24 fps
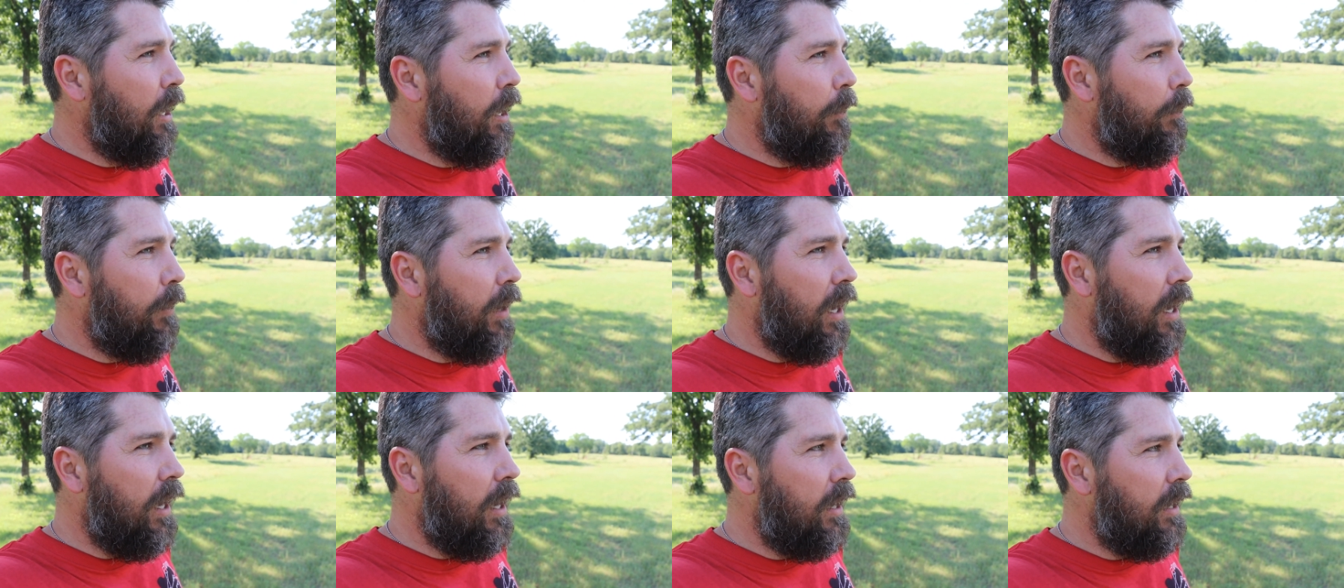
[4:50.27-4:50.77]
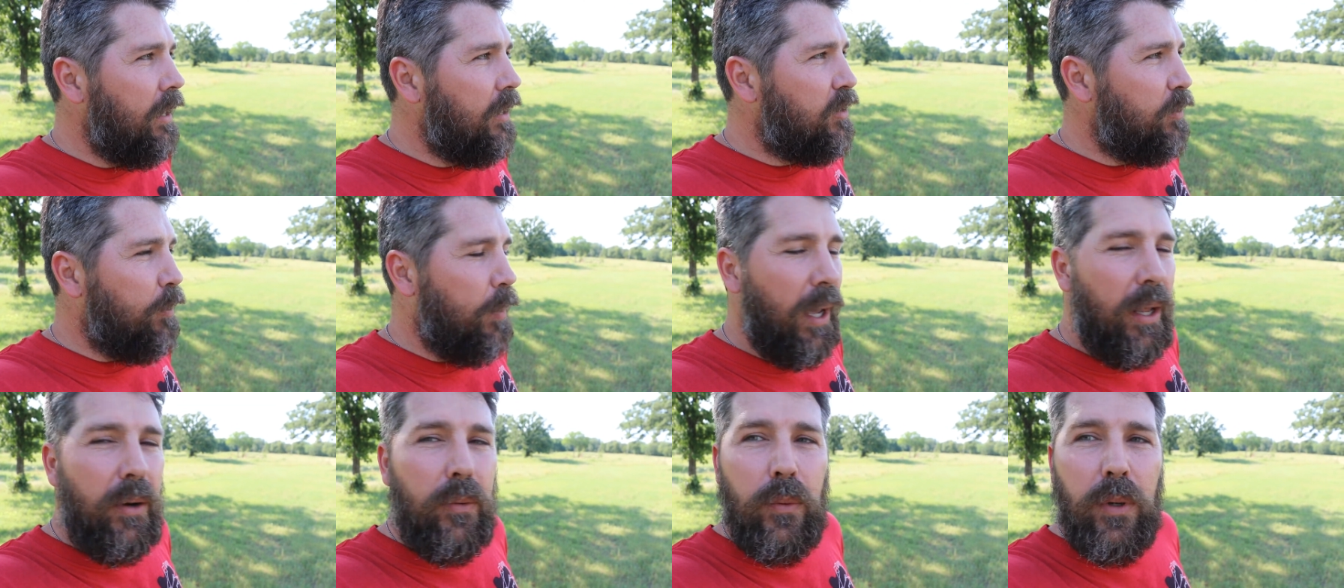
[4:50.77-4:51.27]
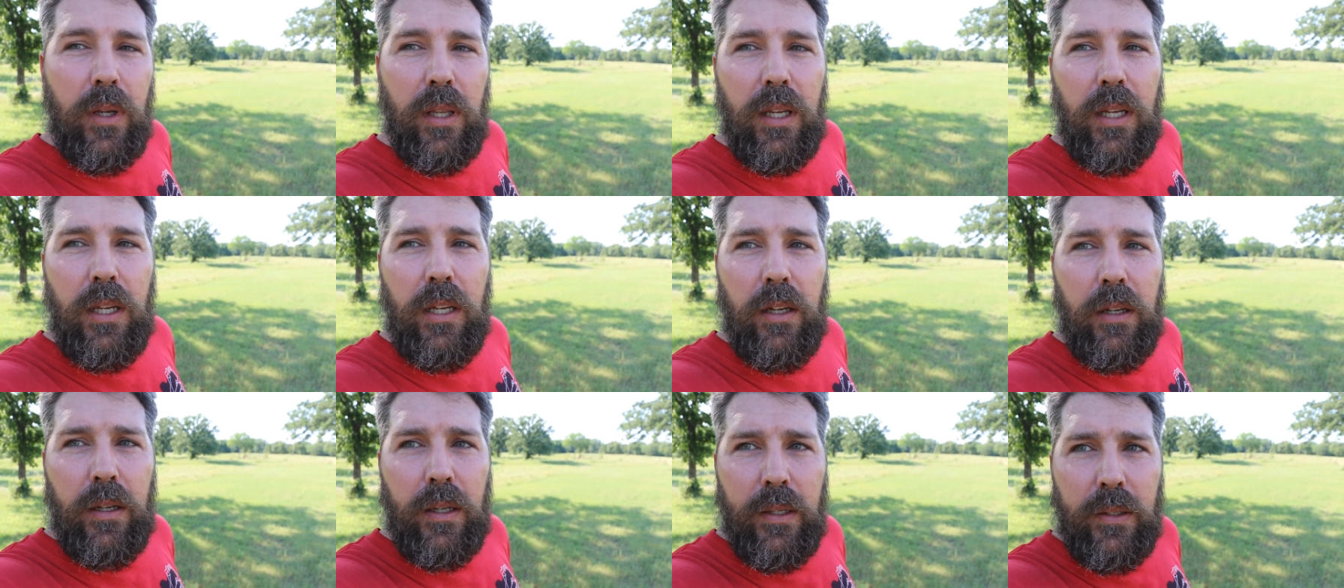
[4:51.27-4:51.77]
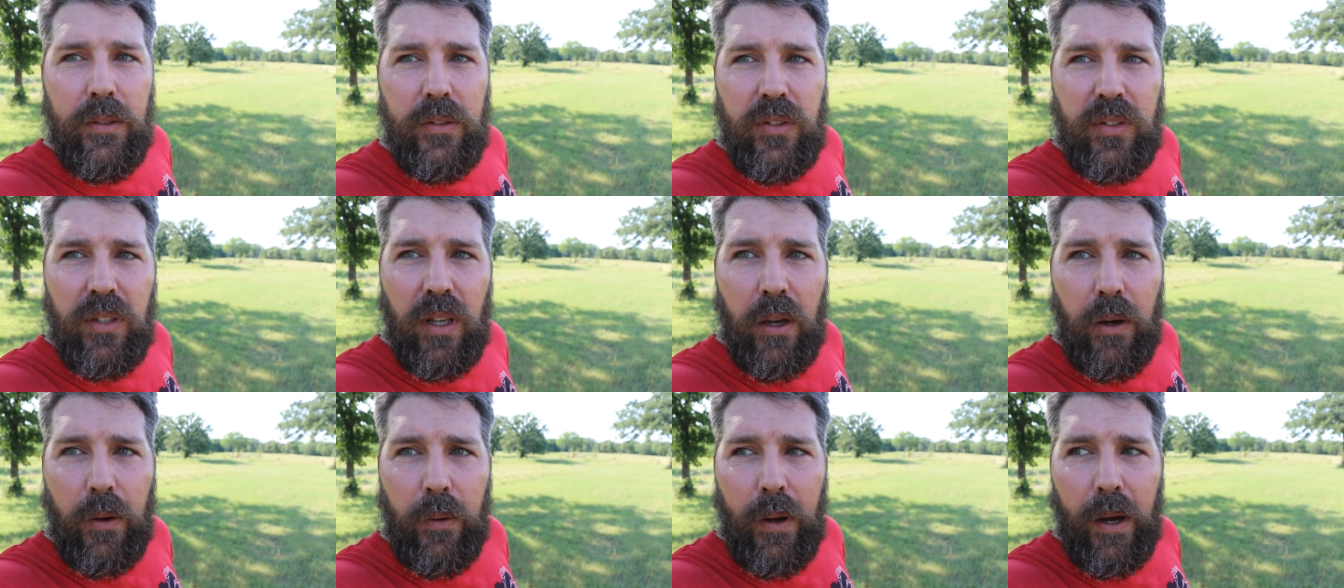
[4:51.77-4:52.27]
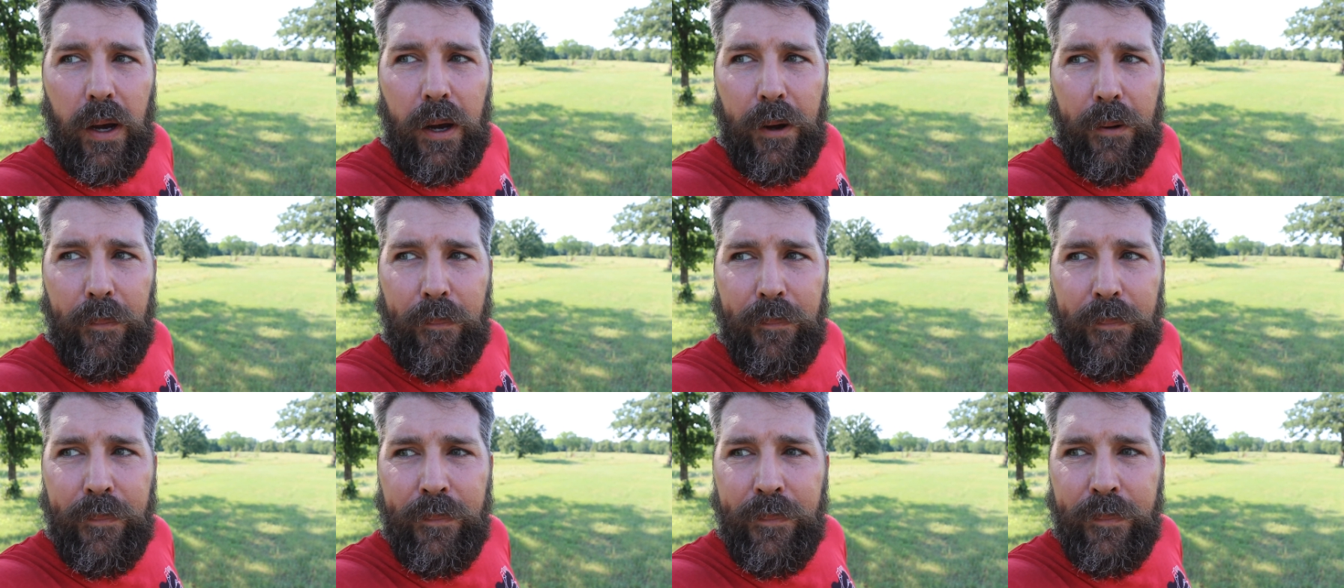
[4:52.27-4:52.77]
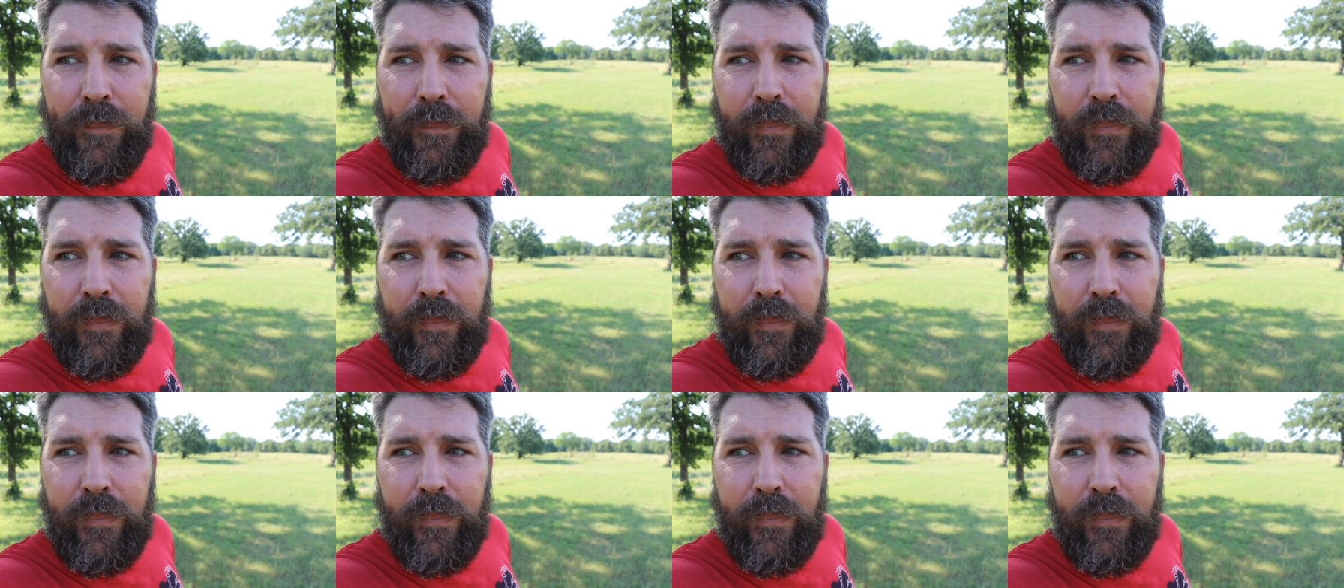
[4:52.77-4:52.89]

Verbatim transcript: But it's been really good. So um,